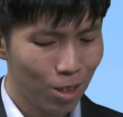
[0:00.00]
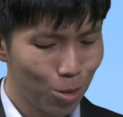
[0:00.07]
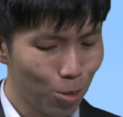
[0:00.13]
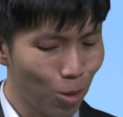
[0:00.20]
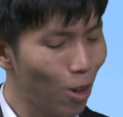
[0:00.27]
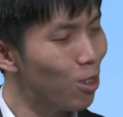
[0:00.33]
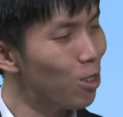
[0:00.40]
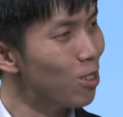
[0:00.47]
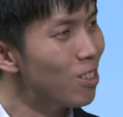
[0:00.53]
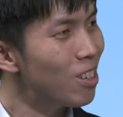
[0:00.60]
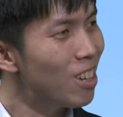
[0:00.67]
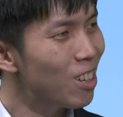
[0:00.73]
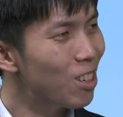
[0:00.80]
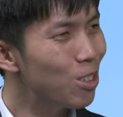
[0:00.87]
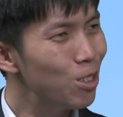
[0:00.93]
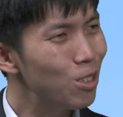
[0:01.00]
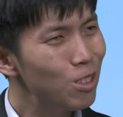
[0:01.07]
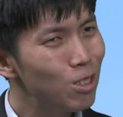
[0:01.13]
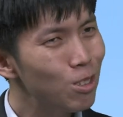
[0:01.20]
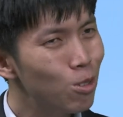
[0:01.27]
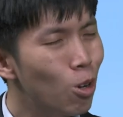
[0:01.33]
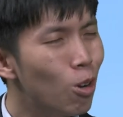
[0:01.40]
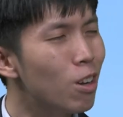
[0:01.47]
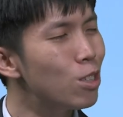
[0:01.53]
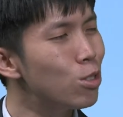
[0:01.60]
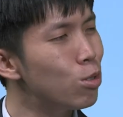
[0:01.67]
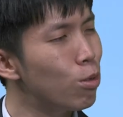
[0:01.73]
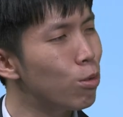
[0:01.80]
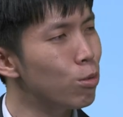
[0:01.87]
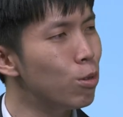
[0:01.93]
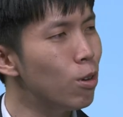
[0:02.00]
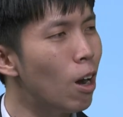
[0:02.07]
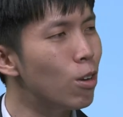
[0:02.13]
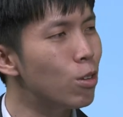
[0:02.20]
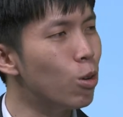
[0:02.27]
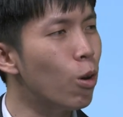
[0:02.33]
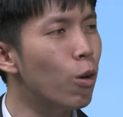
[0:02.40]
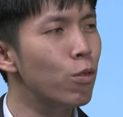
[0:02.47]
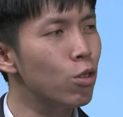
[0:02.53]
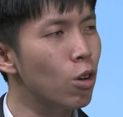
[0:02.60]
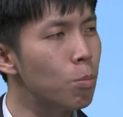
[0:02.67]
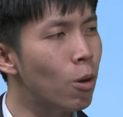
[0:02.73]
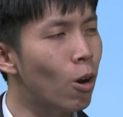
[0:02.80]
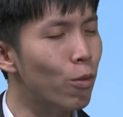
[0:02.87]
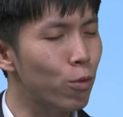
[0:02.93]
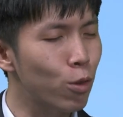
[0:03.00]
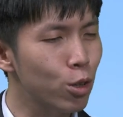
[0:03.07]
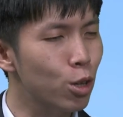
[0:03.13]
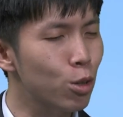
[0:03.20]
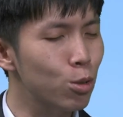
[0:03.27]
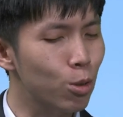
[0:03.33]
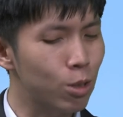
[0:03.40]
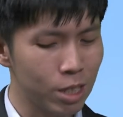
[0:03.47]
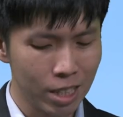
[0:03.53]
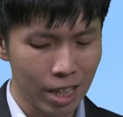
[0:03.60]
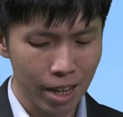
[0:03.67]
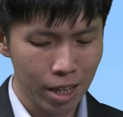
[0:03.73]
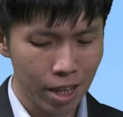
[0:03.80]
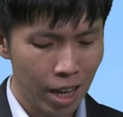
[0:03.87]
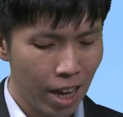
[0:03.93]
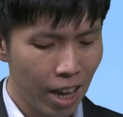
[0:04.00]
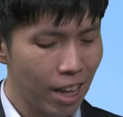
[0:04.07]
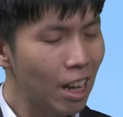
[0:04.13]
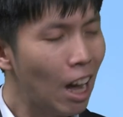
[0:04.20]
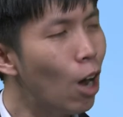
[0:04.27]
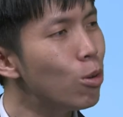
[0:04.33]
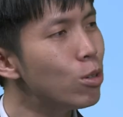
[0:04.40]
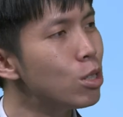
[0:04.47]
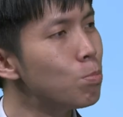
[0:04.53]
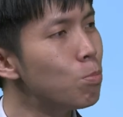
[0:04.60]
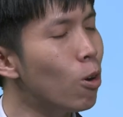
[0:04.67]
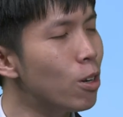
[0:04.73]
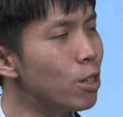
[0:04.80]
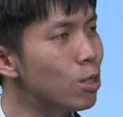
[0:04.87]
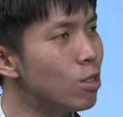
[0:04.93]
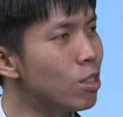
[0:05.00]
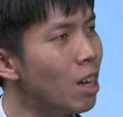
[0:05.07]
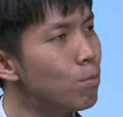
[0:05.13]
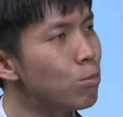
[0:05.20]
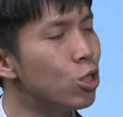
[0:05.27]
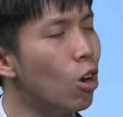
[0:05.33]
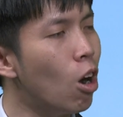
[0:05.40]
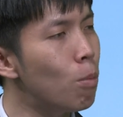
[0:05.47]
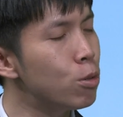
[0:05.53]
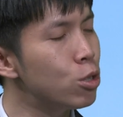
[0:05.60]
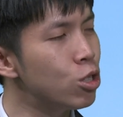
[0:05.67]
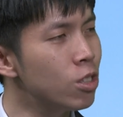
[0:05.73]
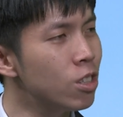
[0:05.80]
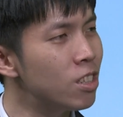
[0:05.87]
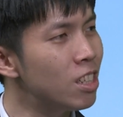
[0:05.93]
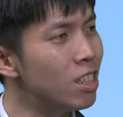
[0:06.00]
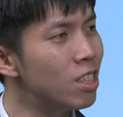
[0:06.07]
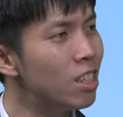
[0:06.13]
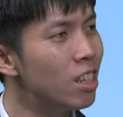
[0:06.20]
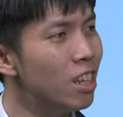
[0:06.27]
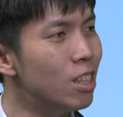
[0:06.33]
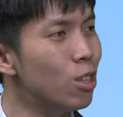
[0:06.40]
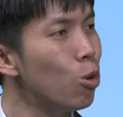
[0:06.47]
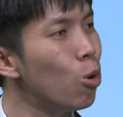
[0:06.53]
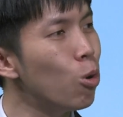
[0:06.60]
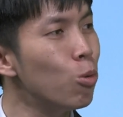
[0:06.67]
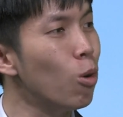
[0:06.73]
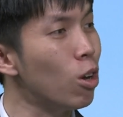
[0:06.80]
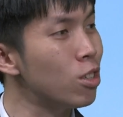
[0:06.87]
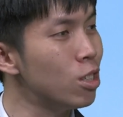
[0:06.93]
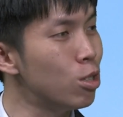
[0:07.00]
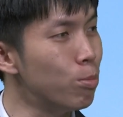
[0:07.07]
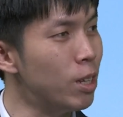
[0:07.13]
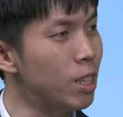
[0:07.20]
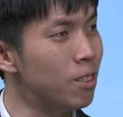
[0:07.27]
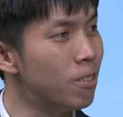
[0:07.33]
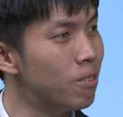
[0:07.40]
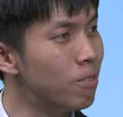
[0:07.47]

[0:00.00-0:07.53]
Wow. Could you talk us through how the overall portfolio looks like and how it's poised to capture opportunities in the whole water domain?